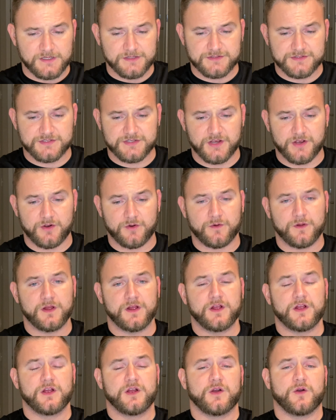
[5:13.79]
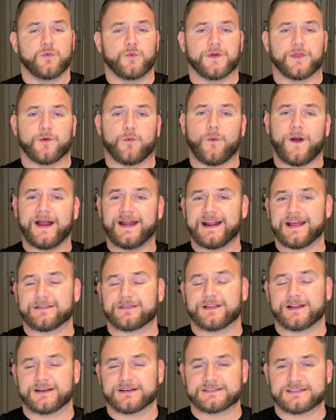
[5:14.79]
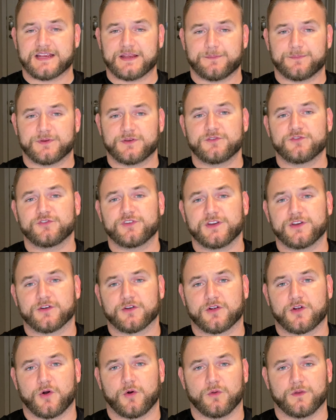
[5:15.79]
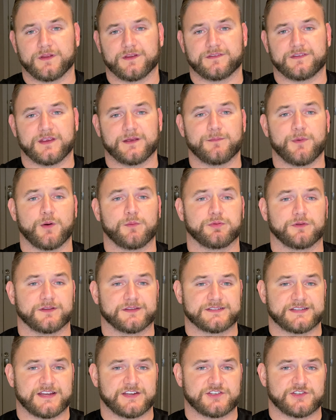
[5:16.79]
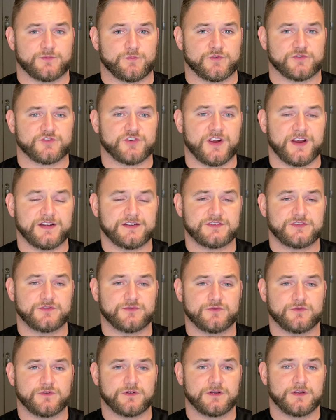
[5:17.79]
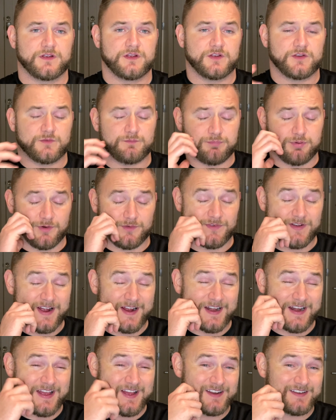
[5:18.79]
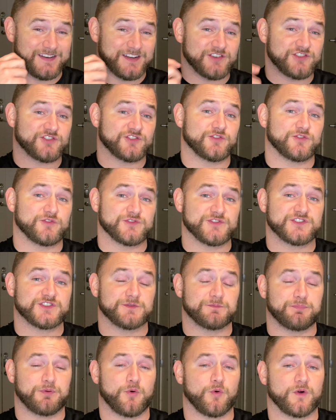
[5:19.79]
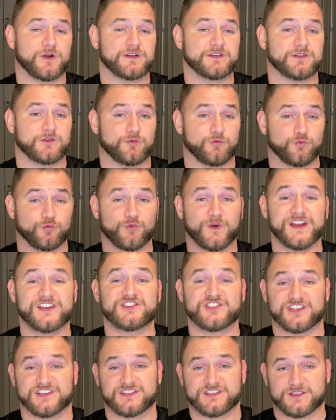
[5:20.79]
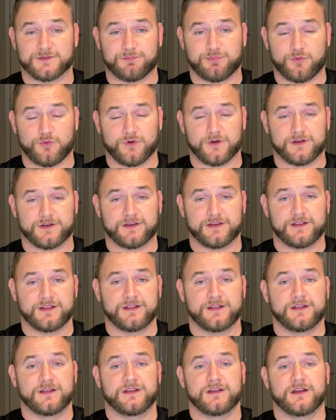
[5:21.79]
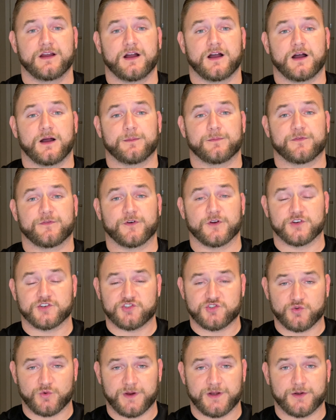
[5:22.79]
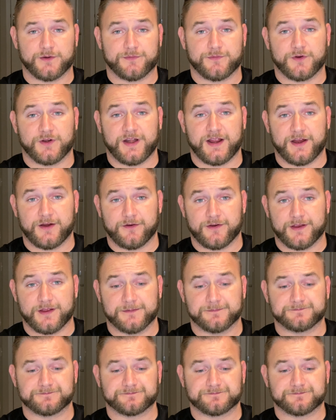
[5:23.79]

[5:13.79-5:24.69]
So with a white athletic tape, usually your goal is immobilization. We're trying to provide additional support, rigid support um, for a joint or for an area.